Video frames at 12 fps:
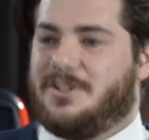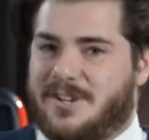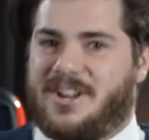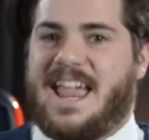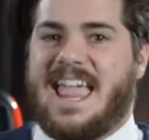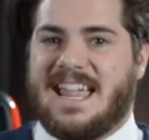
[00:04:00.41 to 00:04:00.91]
doing
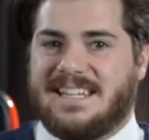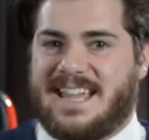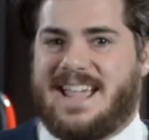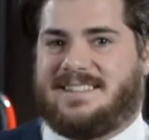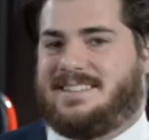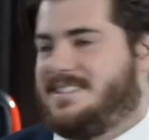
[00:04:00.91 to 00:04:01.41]
your hand
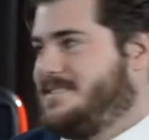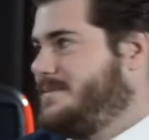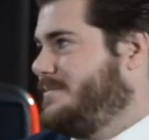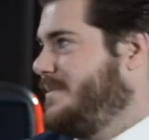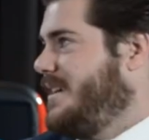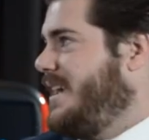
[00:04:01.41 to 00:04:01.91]
dances
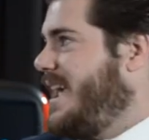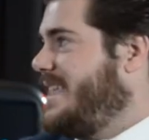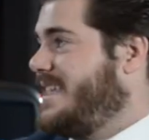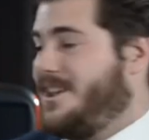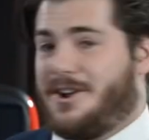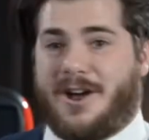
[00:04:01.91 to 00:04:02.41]

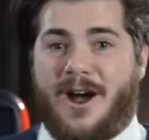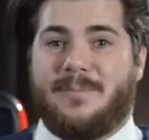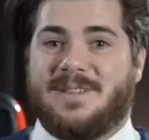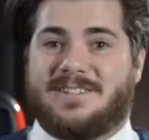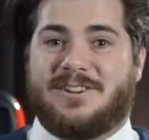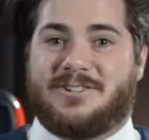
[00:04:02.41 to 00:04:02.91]
and that your car
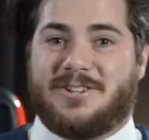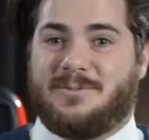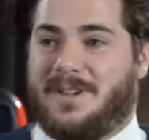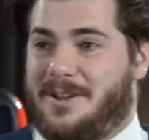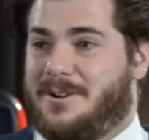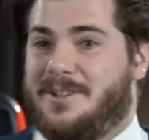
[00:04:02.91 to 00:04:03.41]
misunderstood
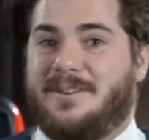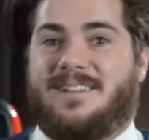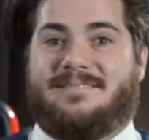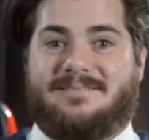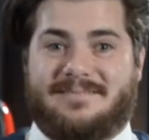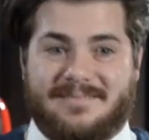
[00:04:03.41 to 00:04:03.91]
what you were
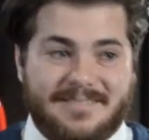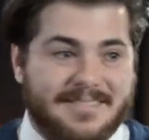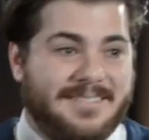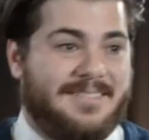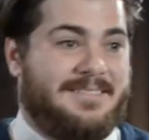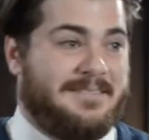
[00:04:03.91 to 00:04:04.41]
doing. Eh,